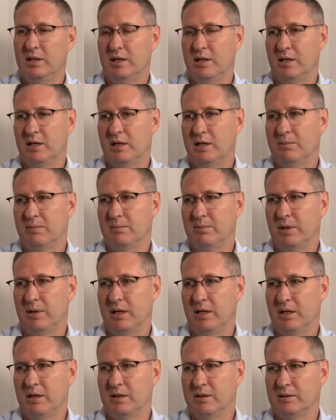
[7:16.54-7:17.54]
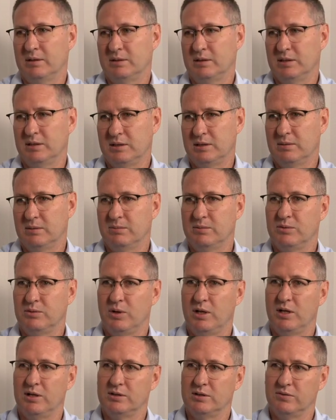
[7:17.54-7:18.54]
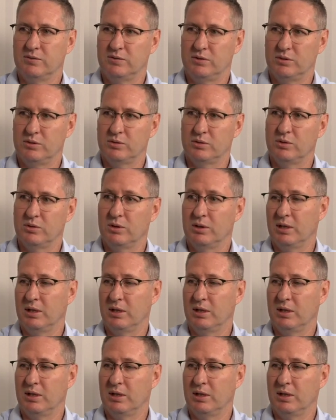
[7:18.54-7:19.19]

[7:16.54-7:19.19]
um, uh, systems relative to